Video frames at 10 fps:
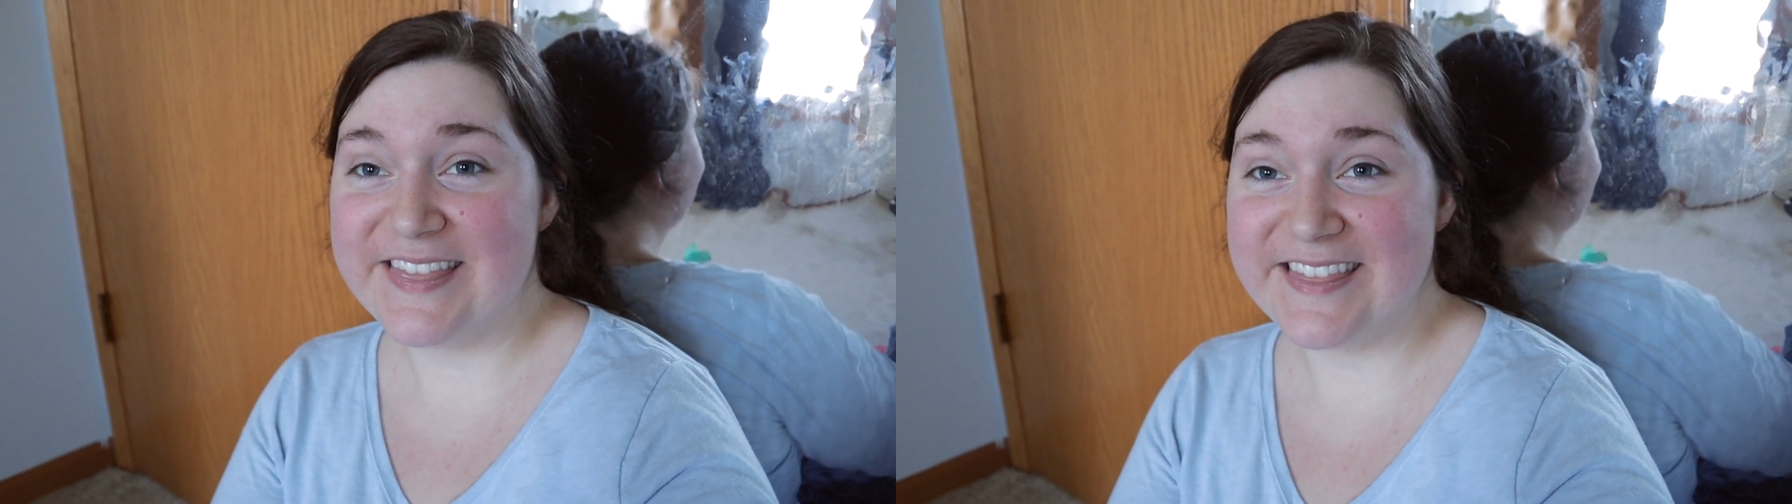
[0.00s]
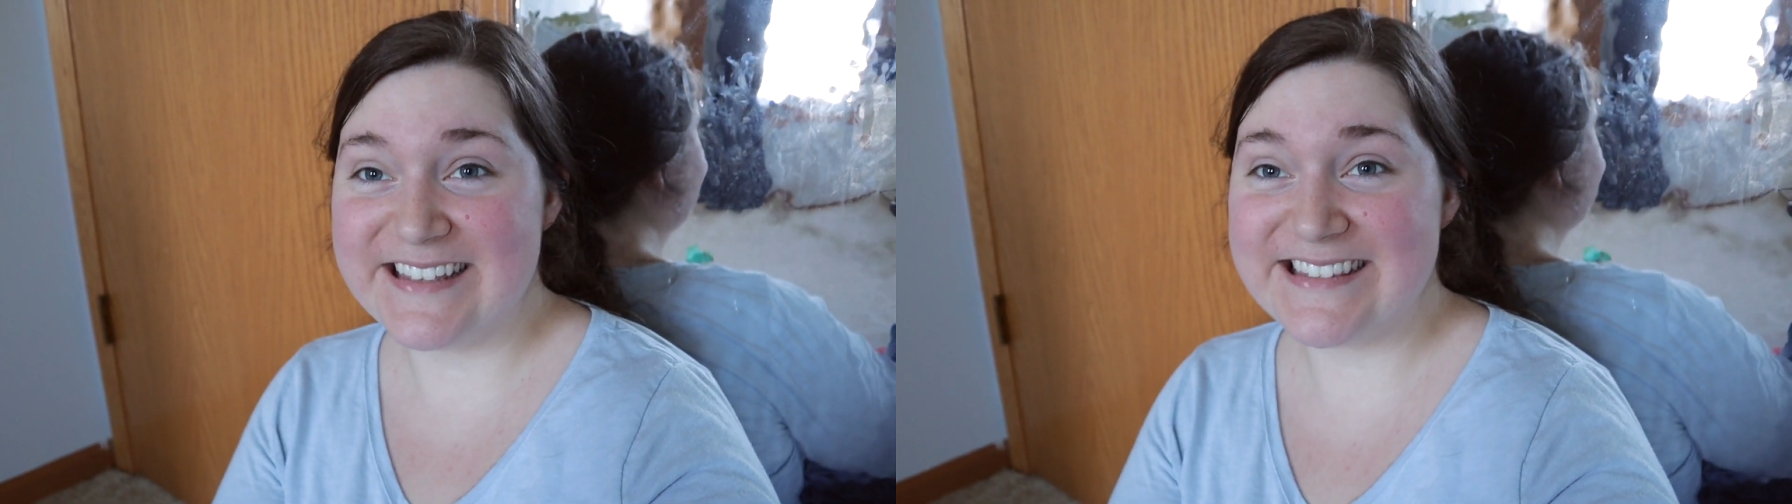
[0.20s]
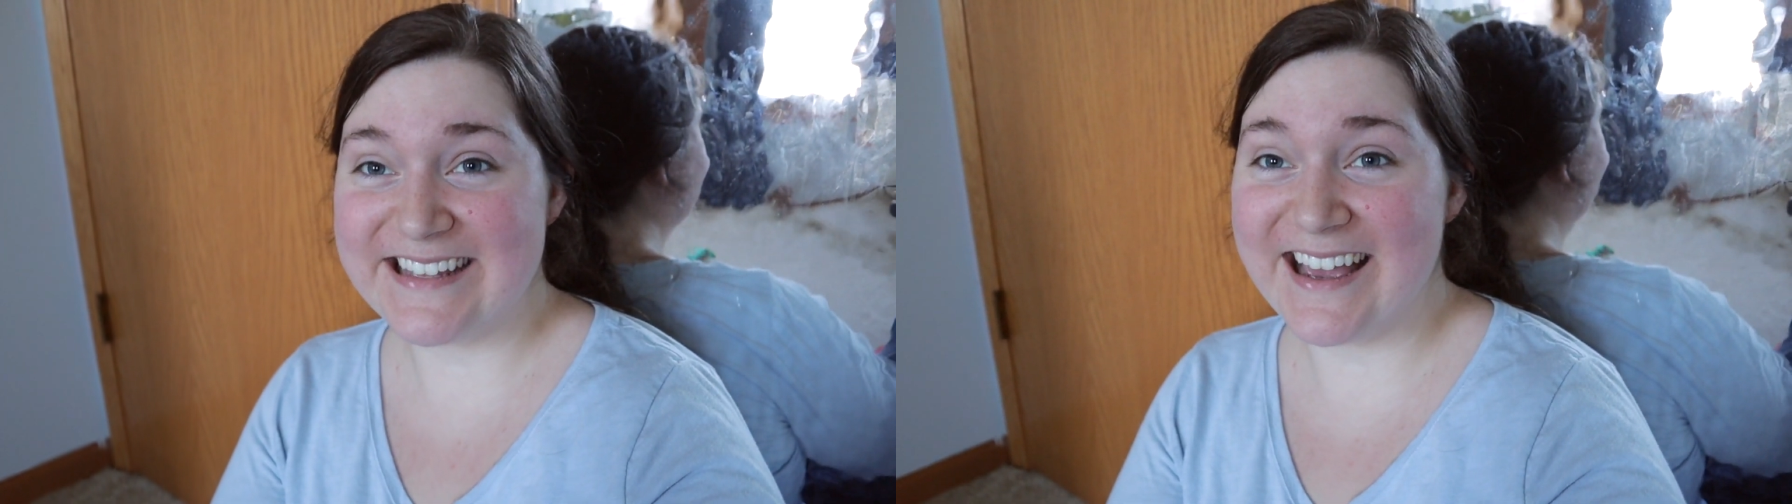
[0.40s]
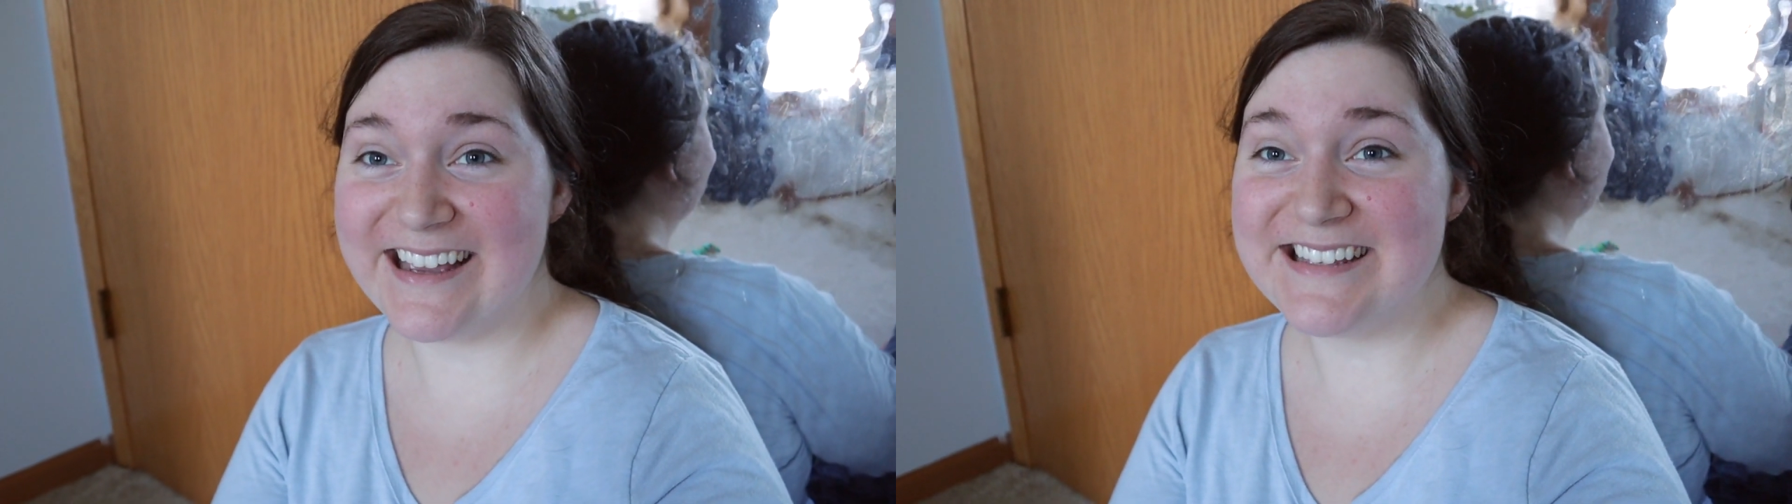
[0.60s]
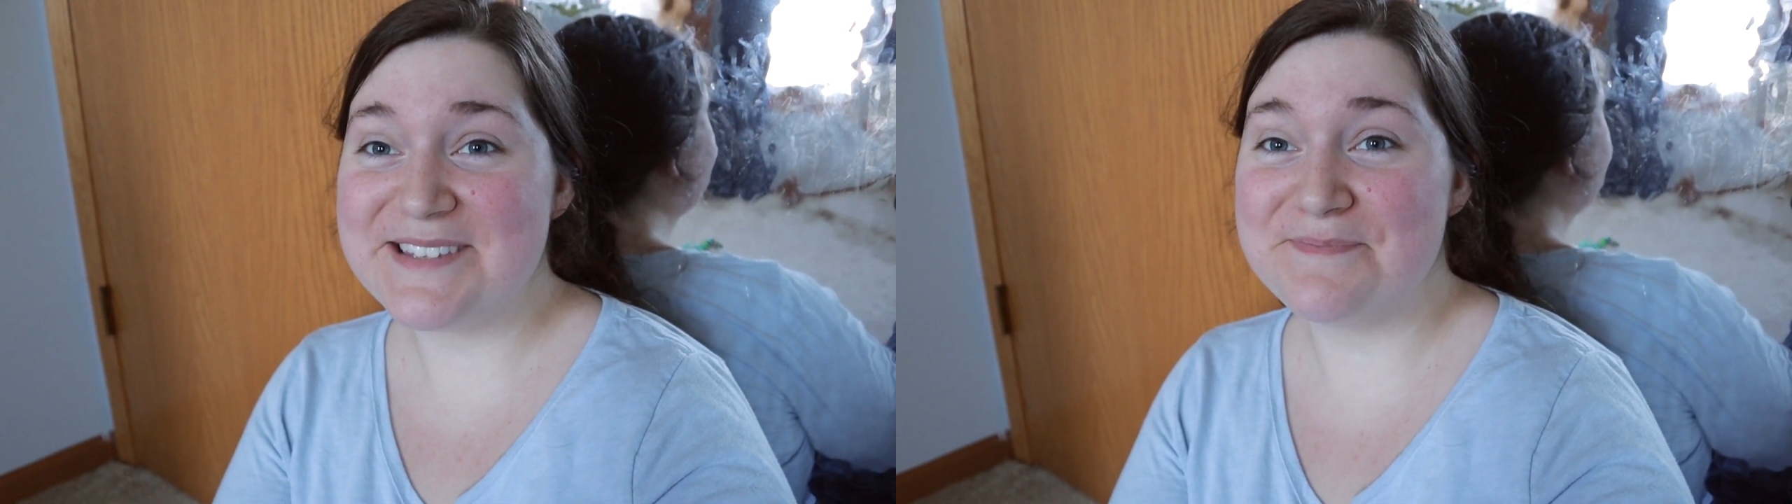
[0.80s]
this
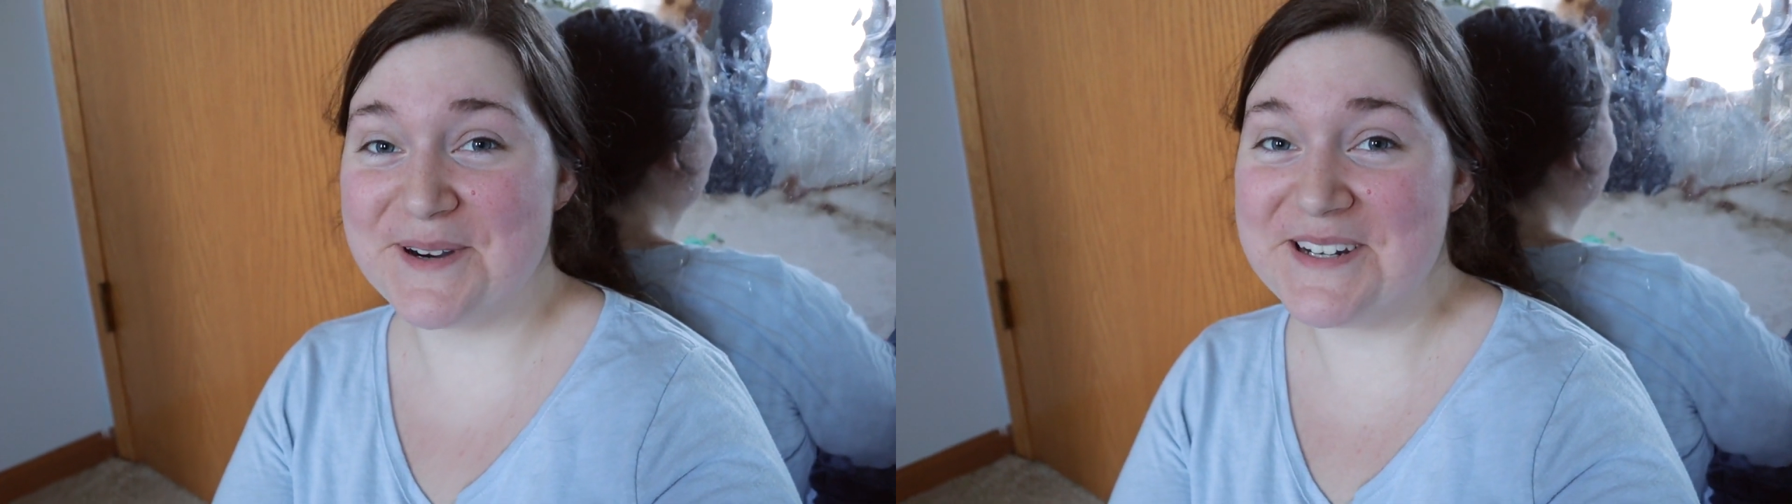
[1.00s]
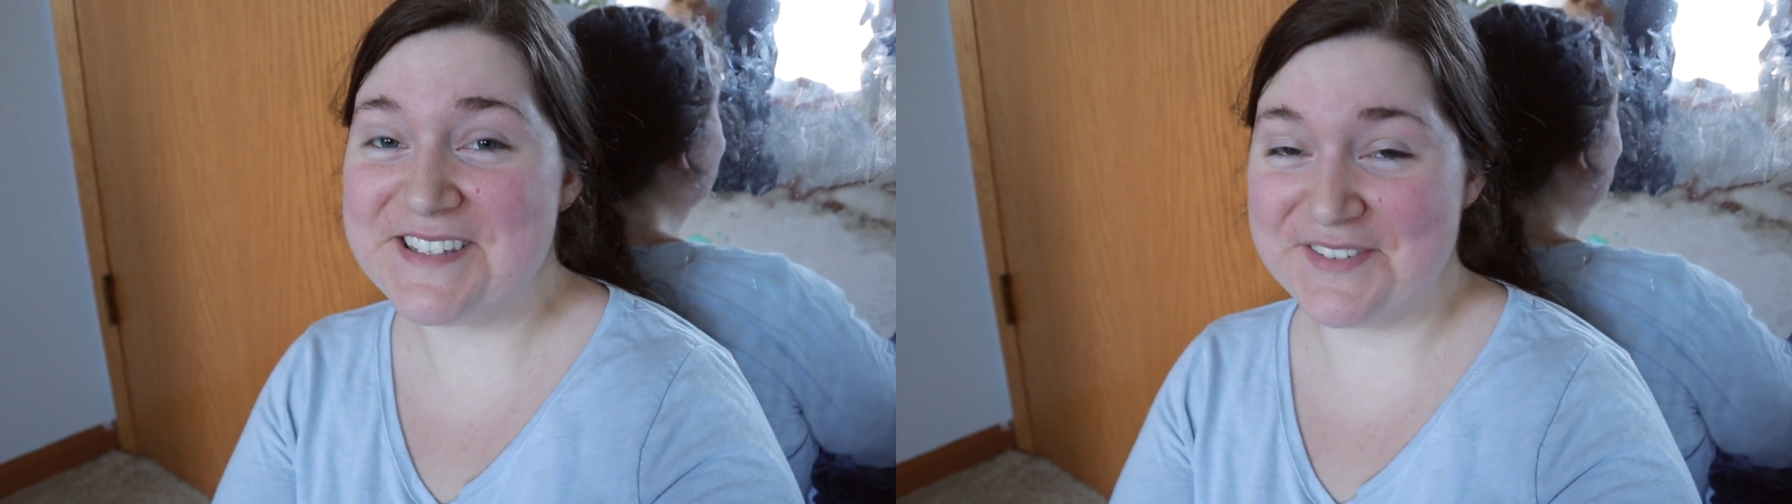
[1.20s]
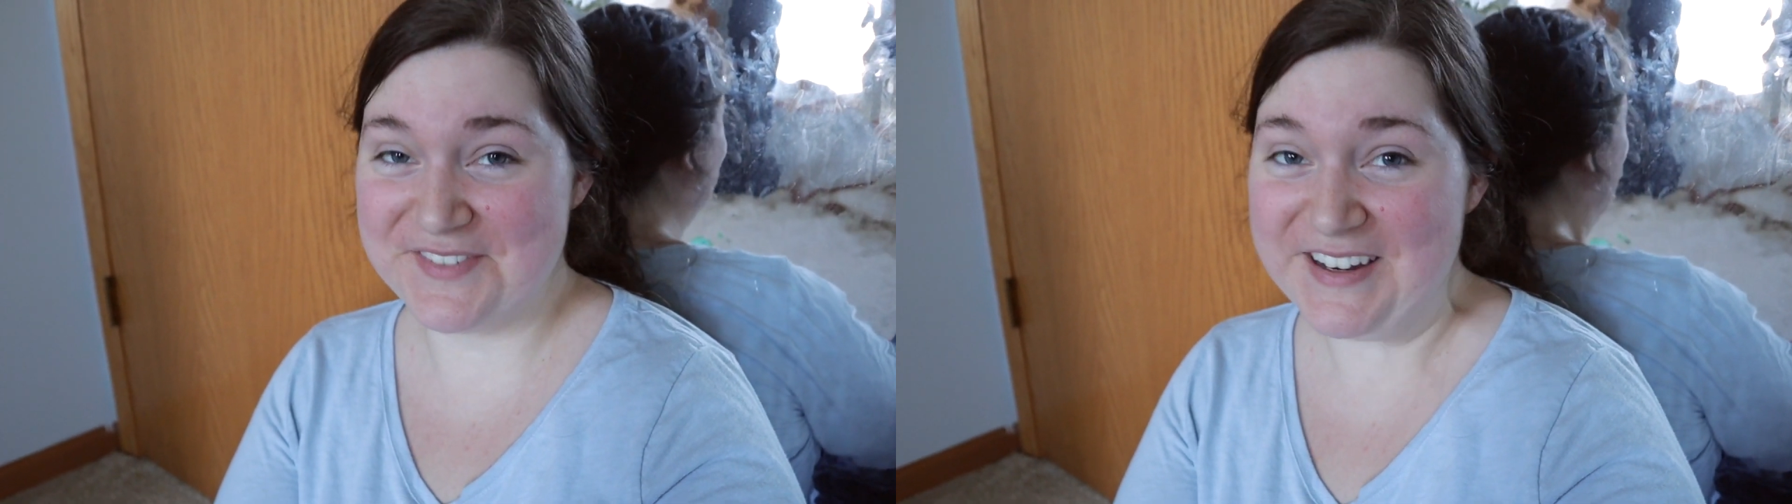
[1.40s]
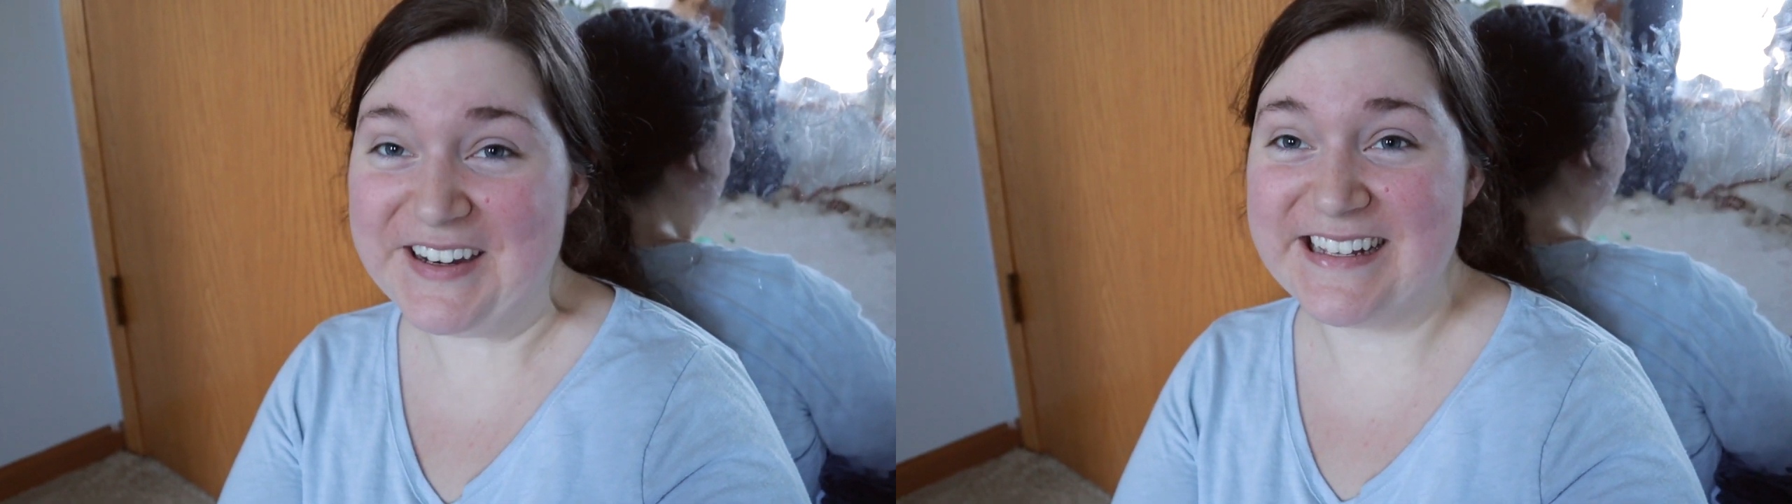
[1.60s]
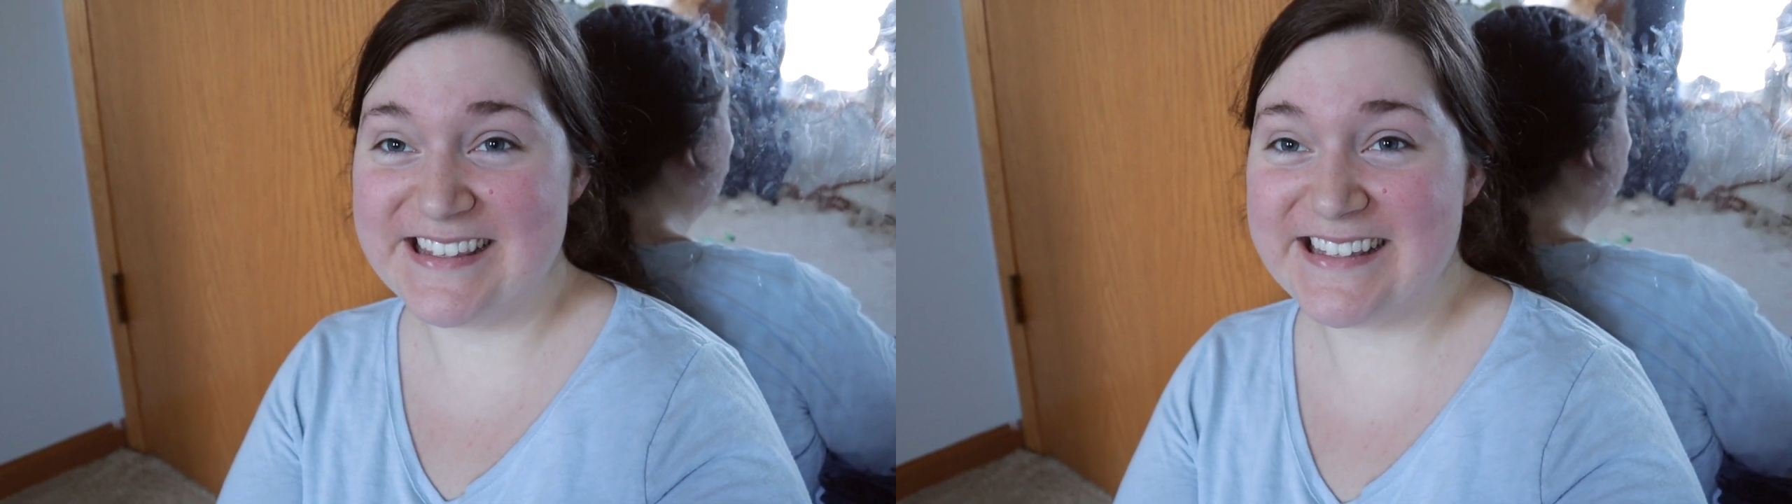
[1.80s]
guy's perseverance